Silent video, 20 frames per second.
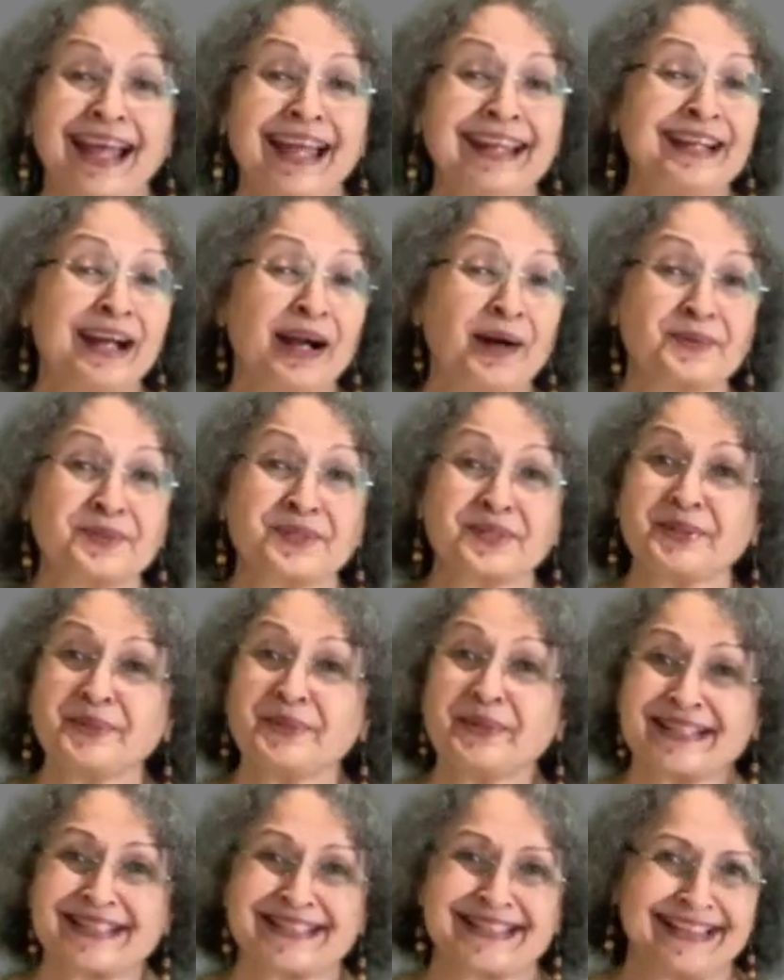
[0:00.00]
And how do
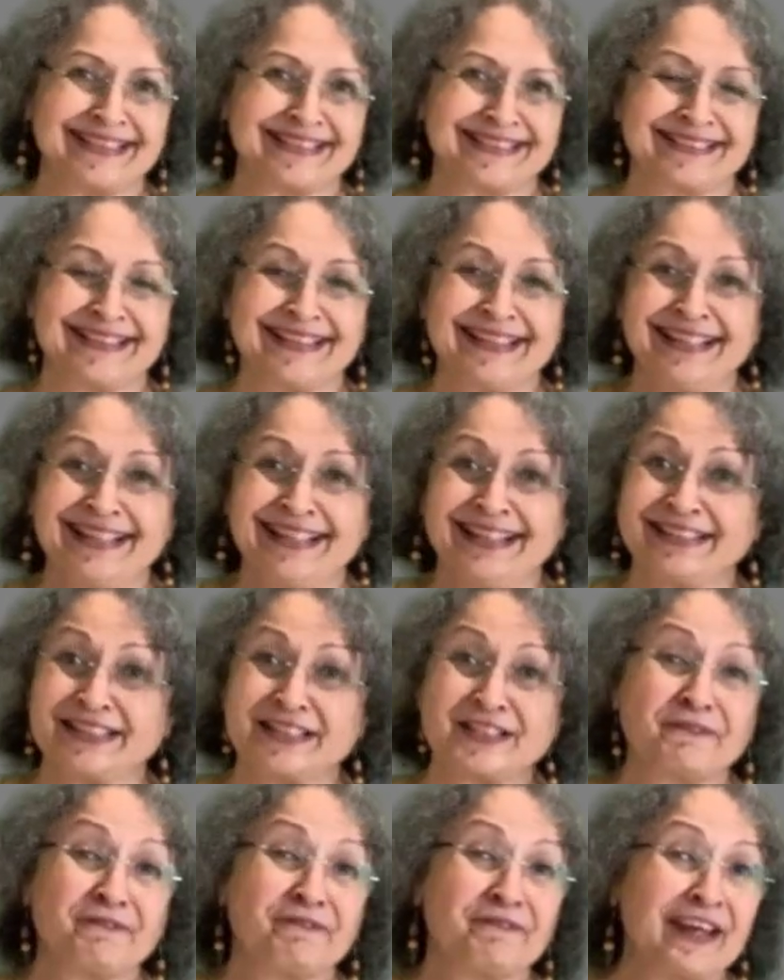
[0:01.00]
you assess?
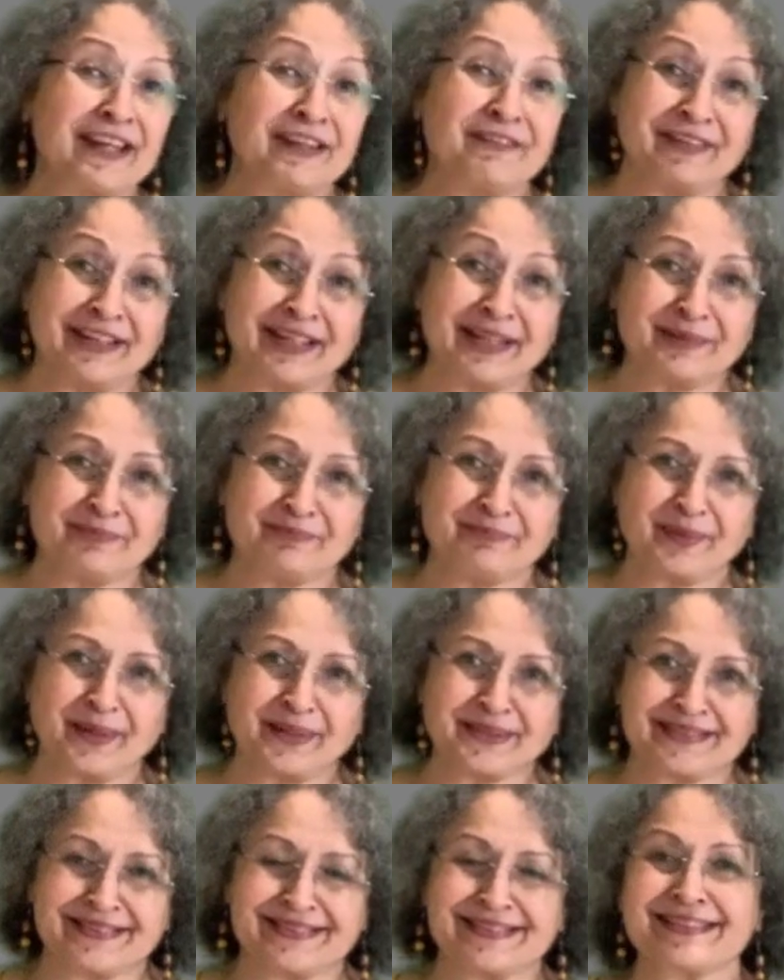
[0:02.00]
This is very
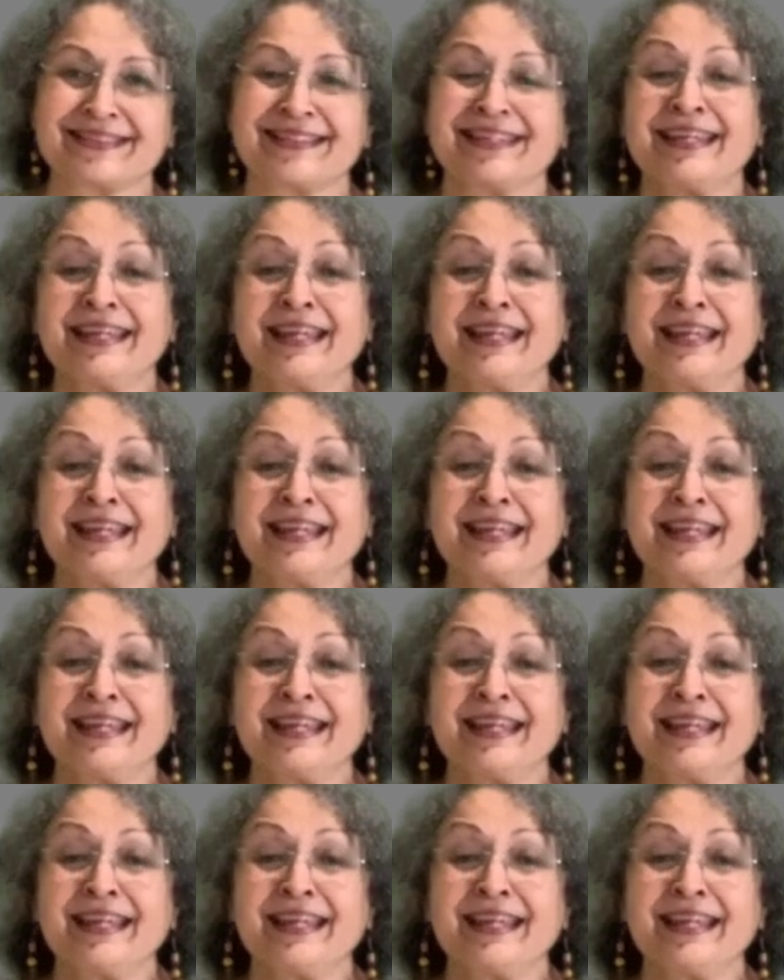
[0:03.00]
important.